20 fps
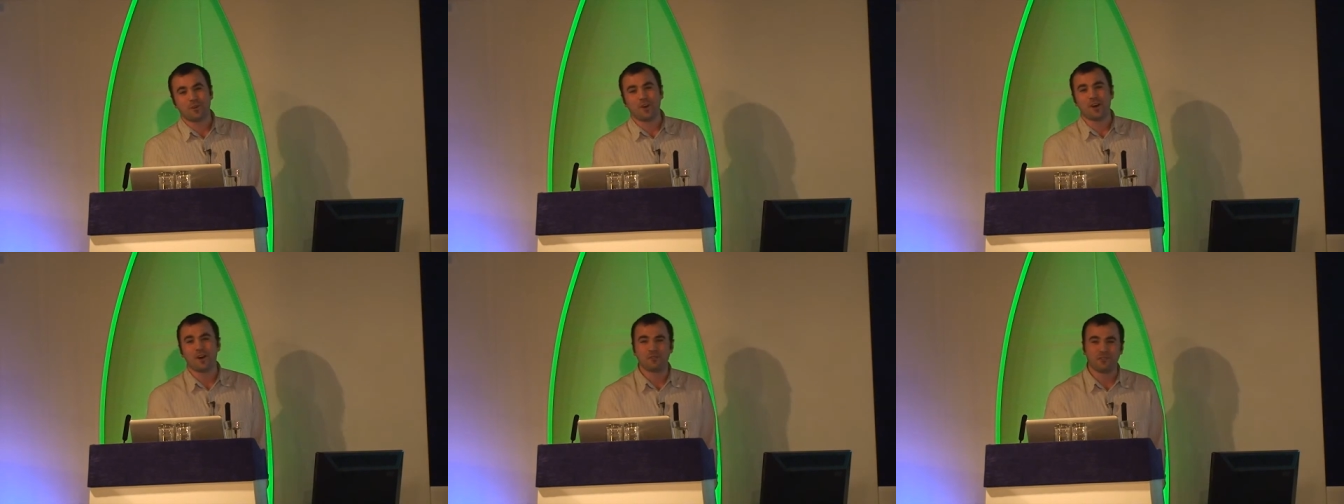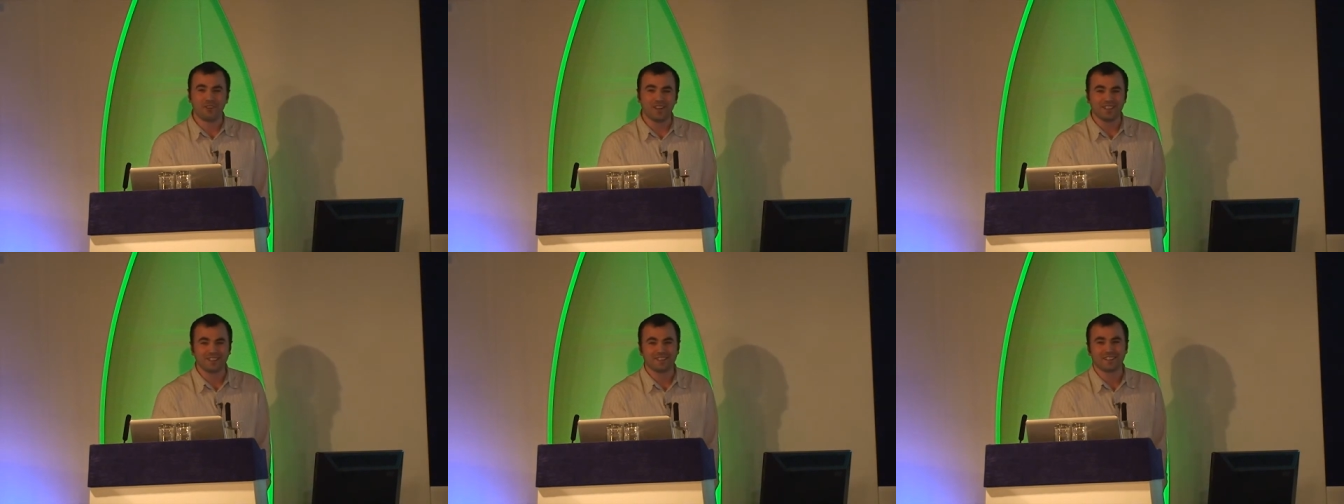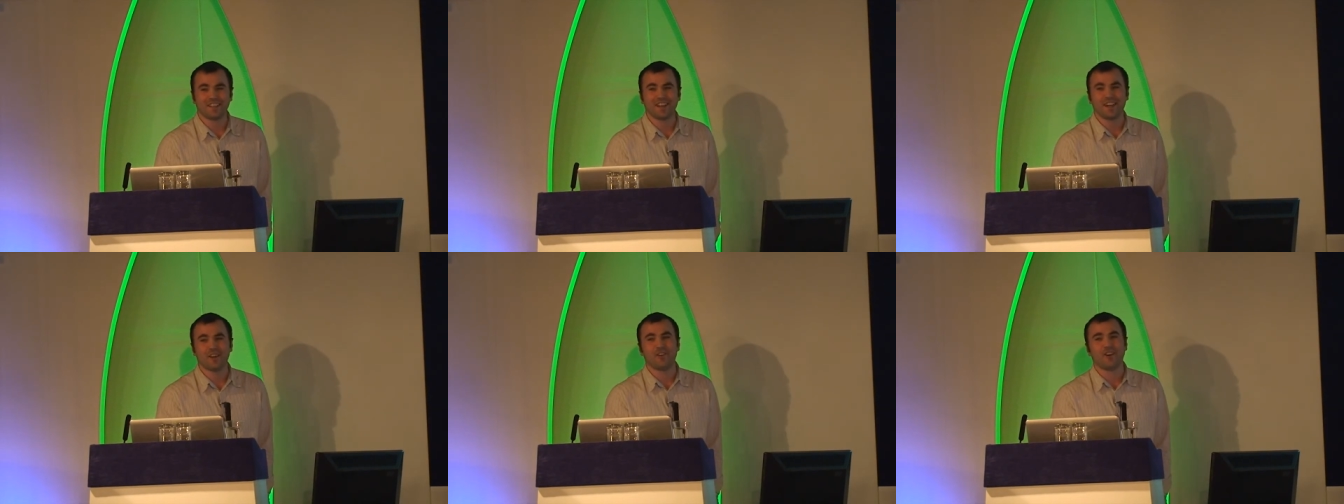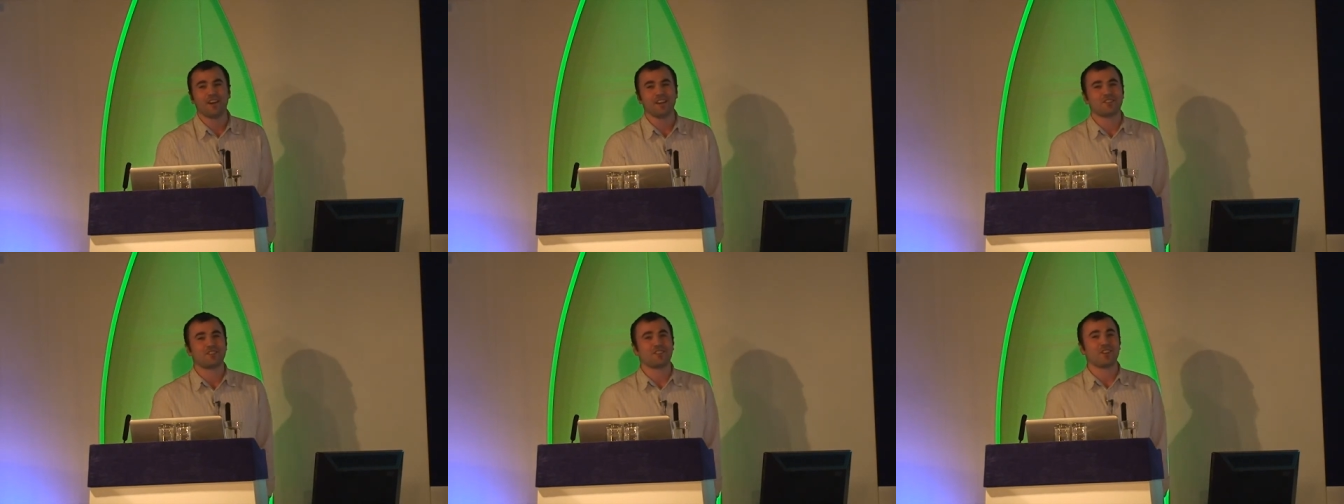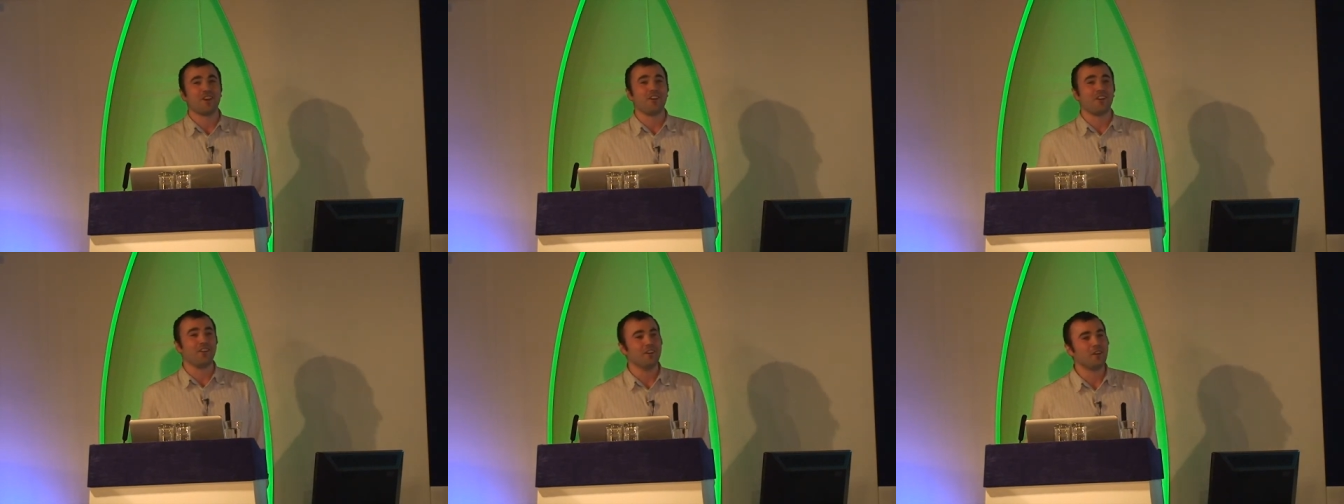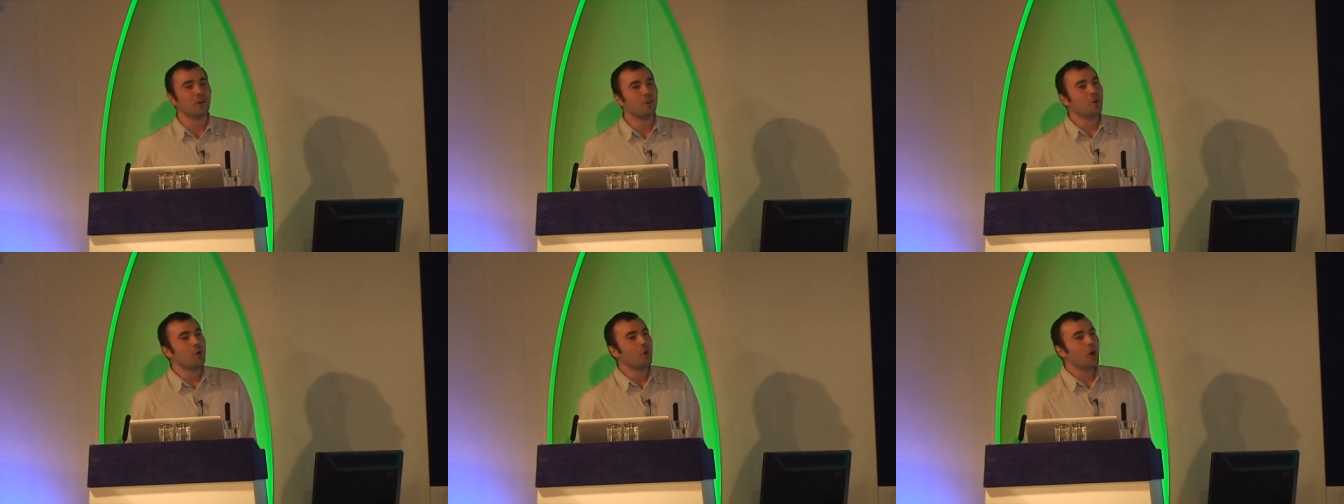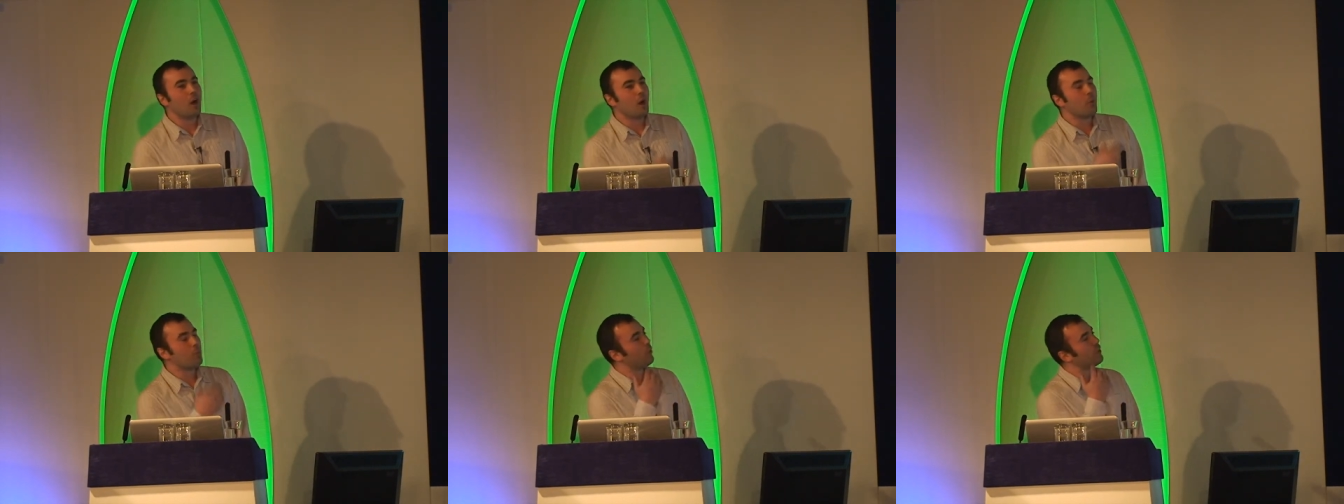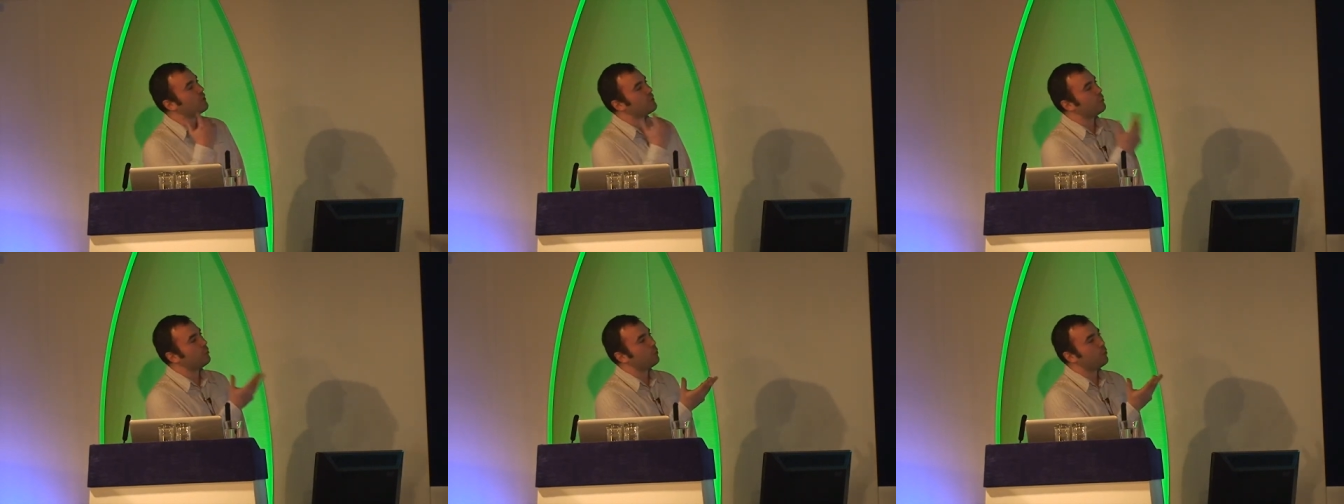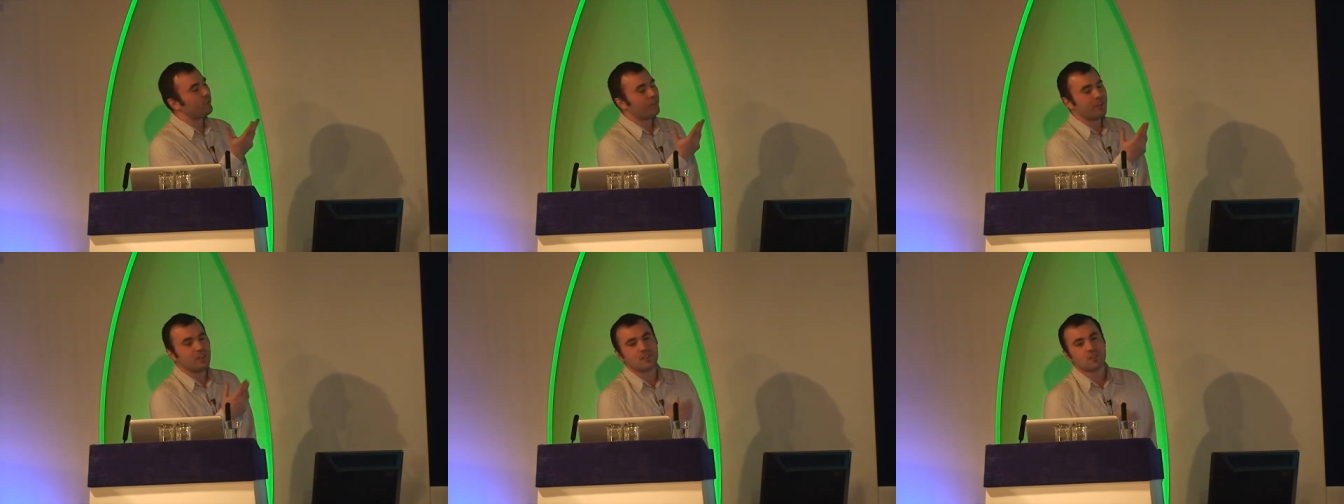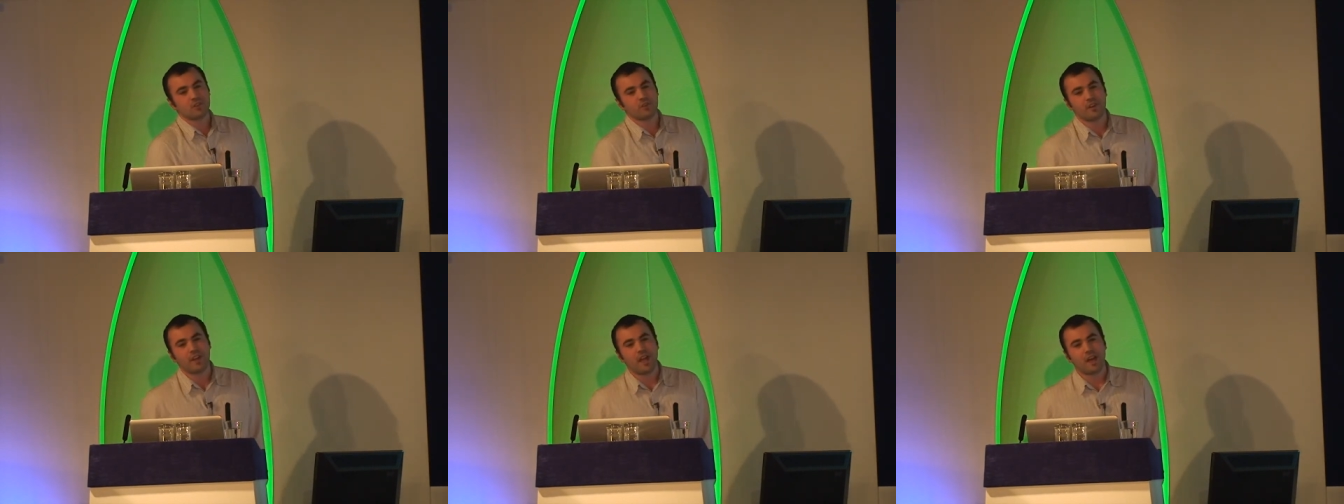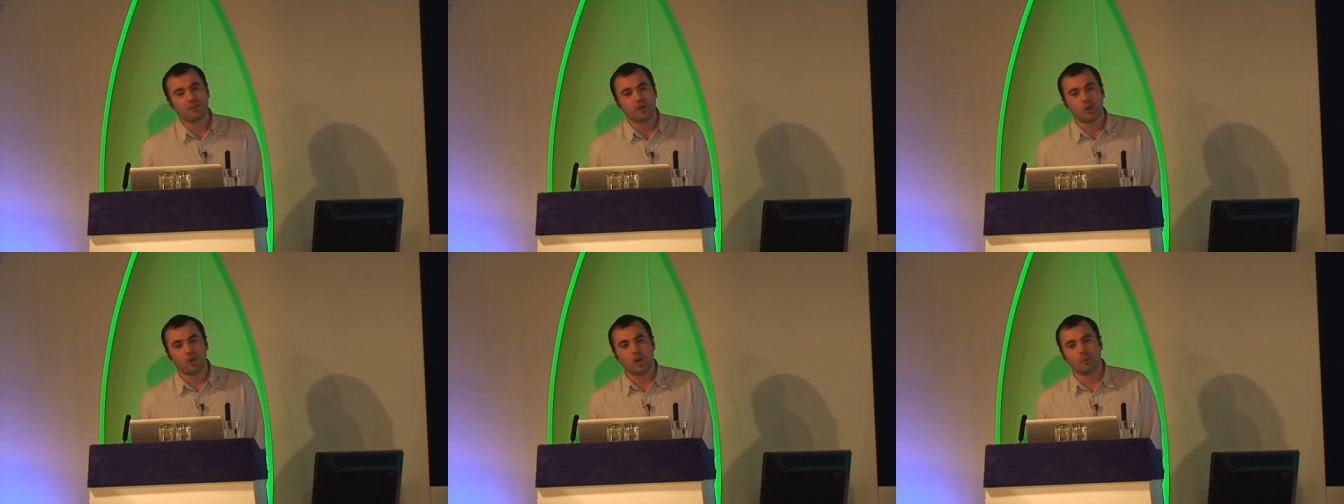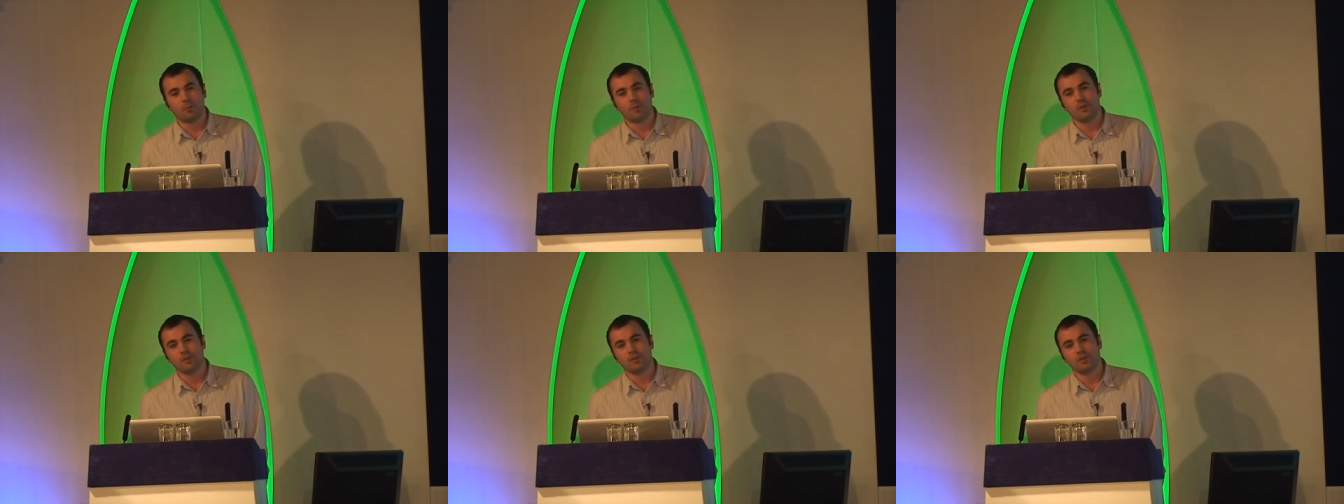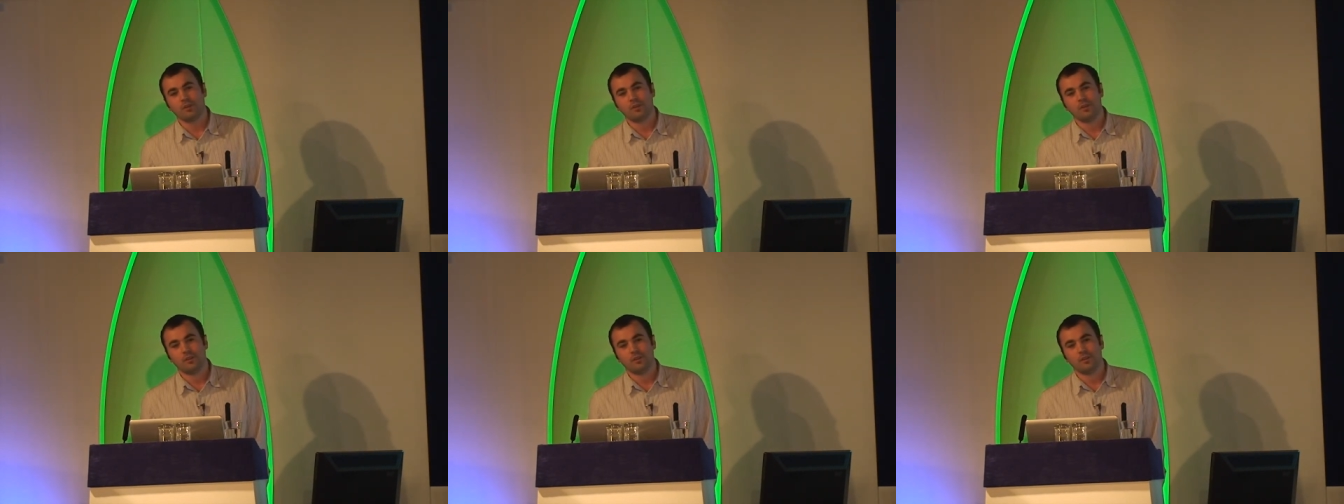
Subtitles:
perfect. Okay, right, so, and what do all these 3 have in common?